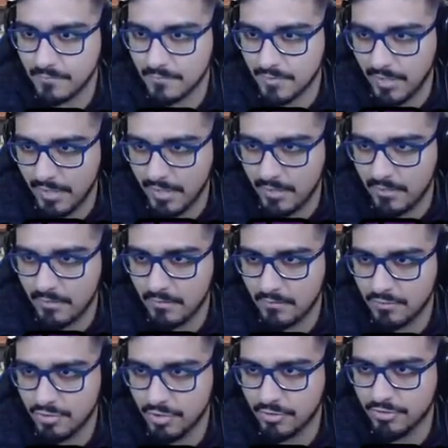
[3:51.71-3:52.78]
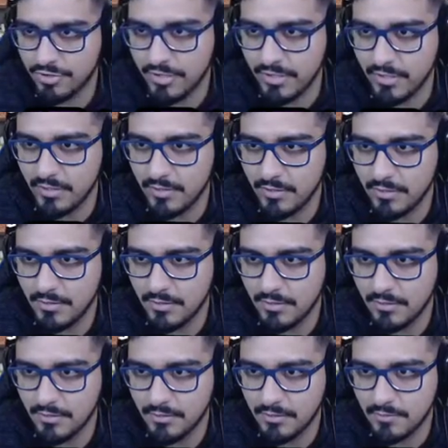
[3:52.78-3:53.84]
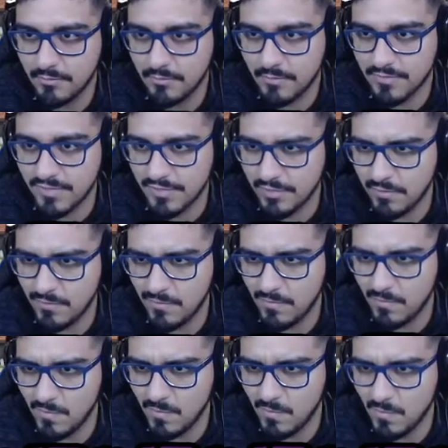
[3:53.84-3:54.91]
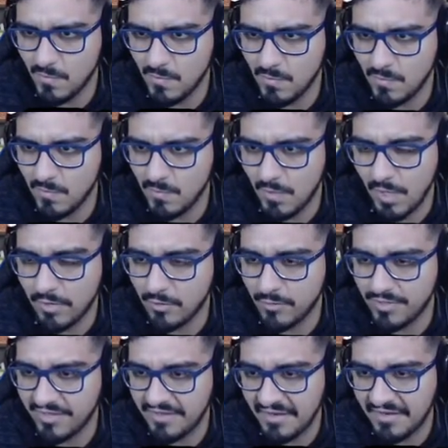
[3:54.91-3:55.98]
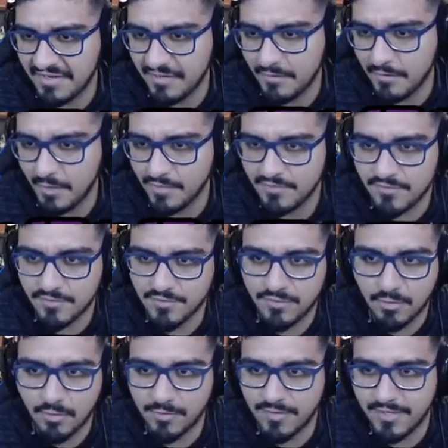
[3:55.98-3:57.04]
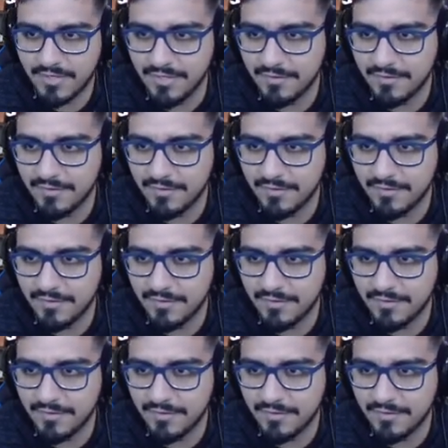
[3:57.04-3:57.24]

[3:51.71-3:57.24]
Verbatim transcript: Okay. Trick or treat. What does that do? I don't know what that did. I seriously don't know what that did.